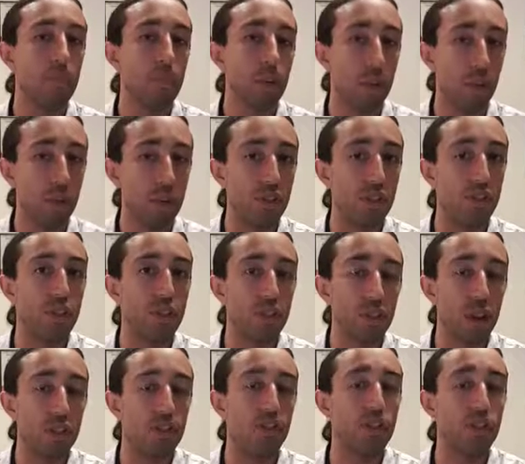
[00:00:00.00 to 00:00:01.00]
we should
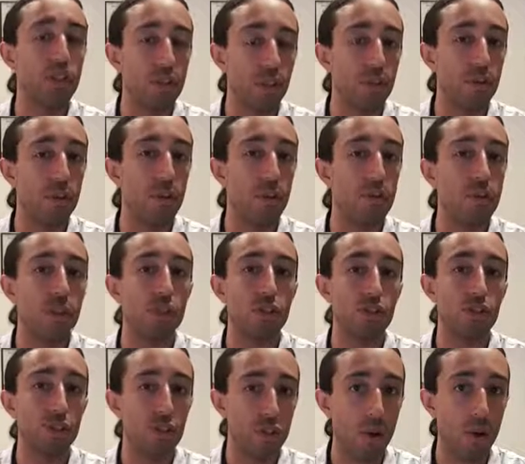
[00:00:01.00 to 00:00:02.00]
start to slow those and
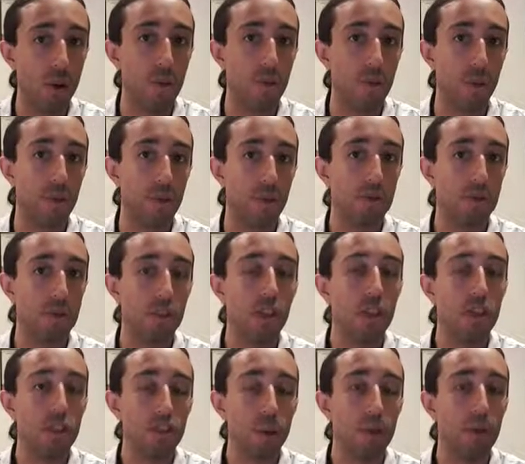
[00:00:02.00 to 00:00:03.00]
stop those
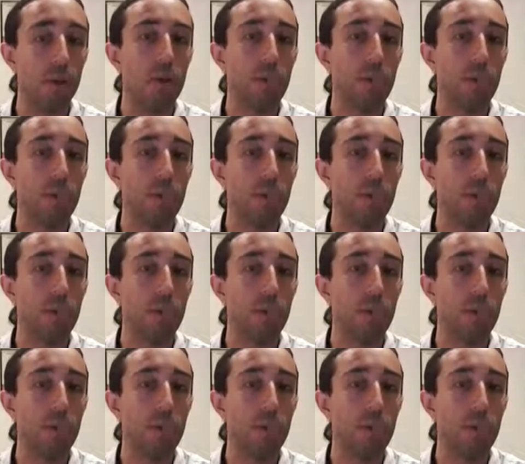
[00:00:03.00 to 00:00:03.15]
so we can